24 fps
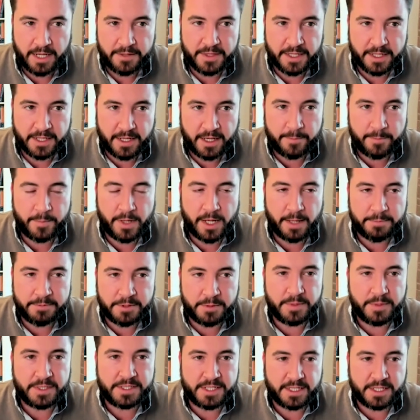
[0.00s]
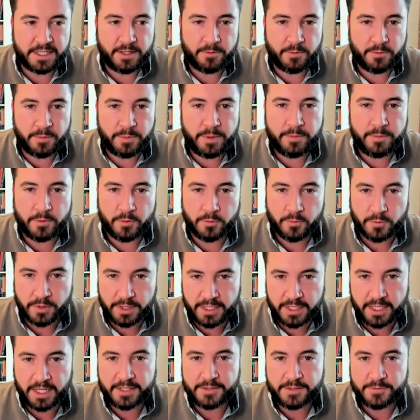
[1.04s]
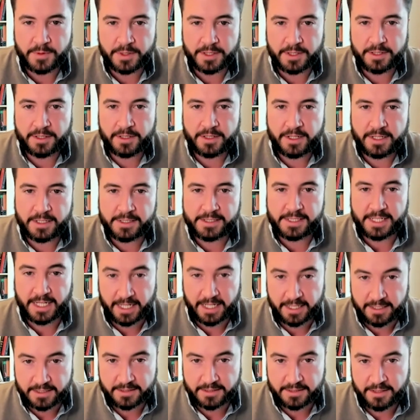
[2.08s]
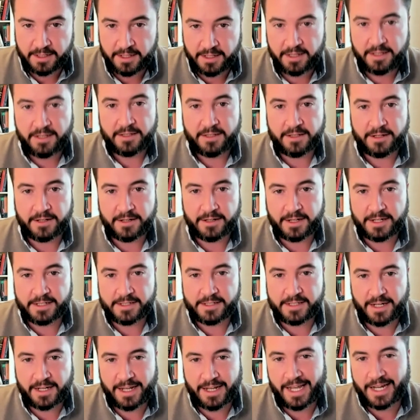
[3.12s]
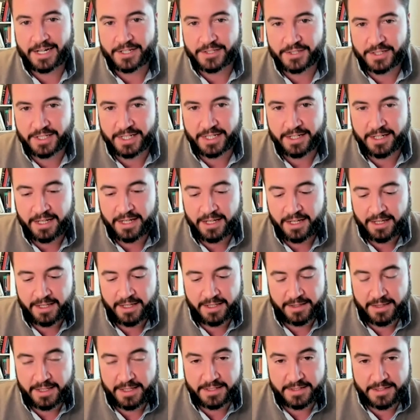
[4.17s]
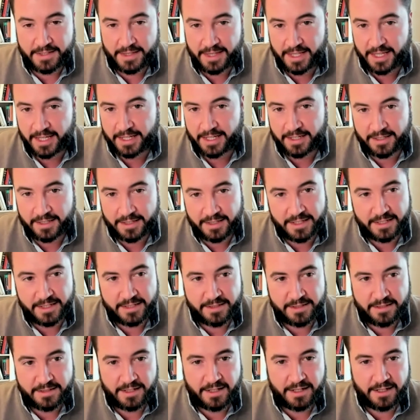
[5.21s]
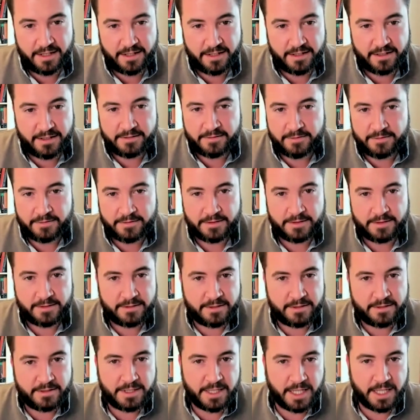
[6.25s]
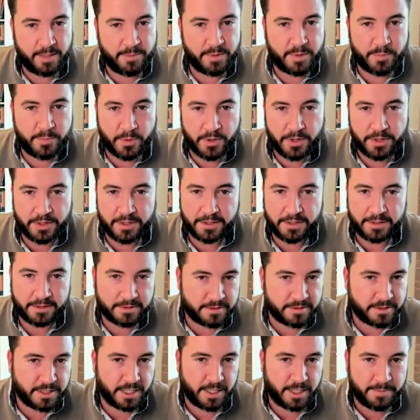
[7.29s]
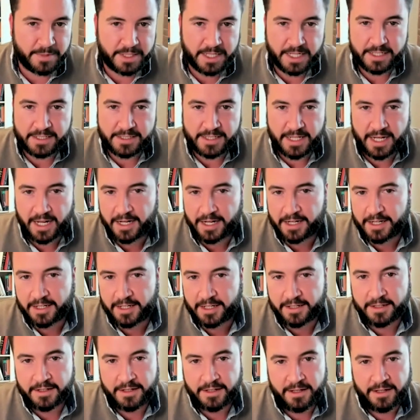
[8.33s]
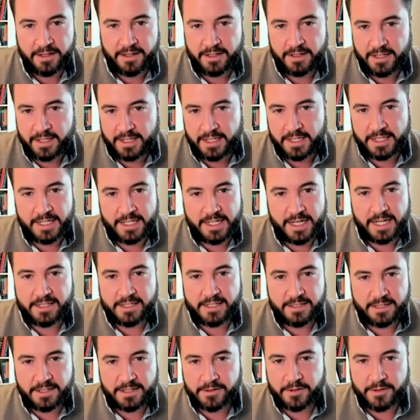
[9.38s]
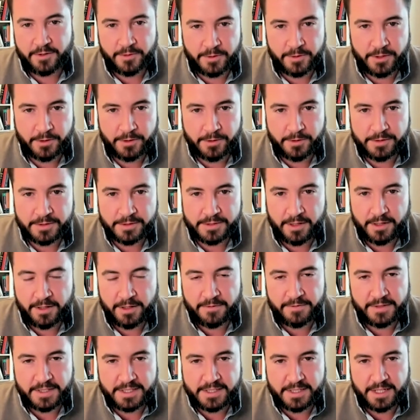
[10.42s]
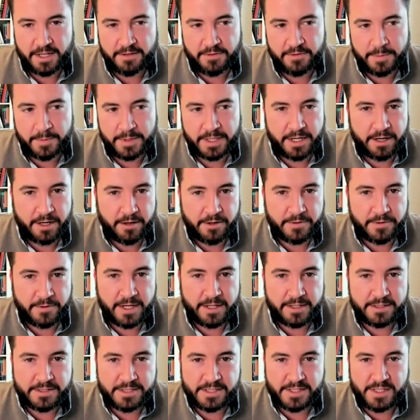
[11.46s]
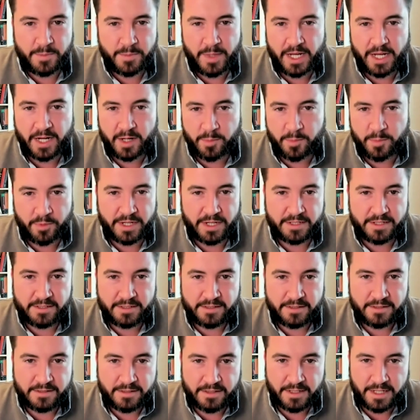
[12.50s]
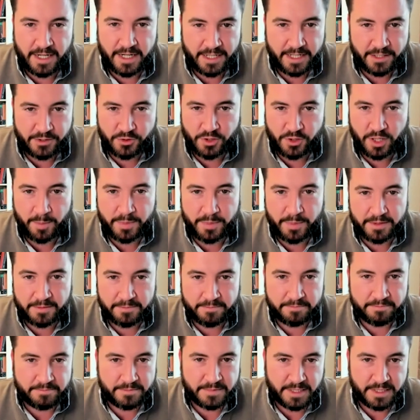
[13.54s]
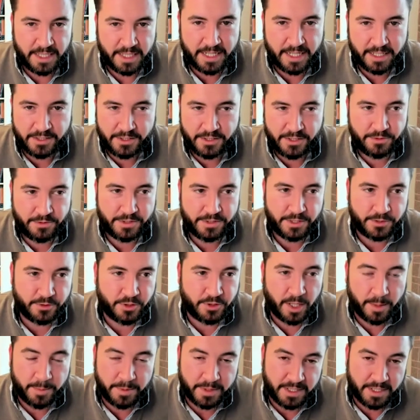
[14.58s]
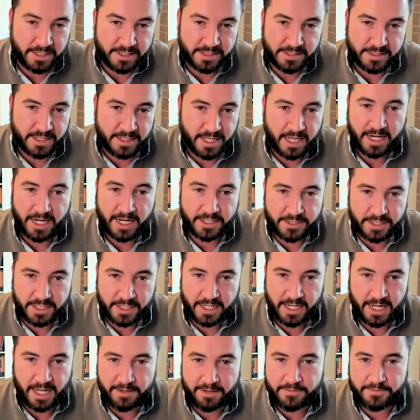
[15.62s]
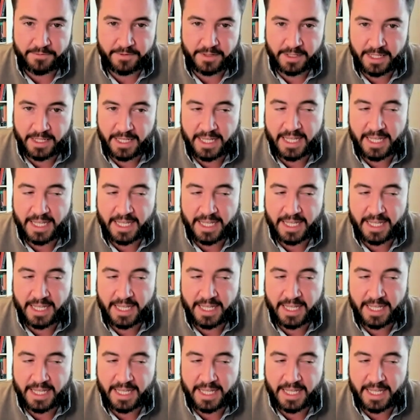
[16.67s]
I think I'm optimistic that when people realize what it takes, they're going to say, actually, this thing, this uh, climate burden, climate anxiety, net zero goals, all of this stuff I've been carrying around is just a bag of bricks, and I can drop it. I can choose to drop it, and it's not actually going to have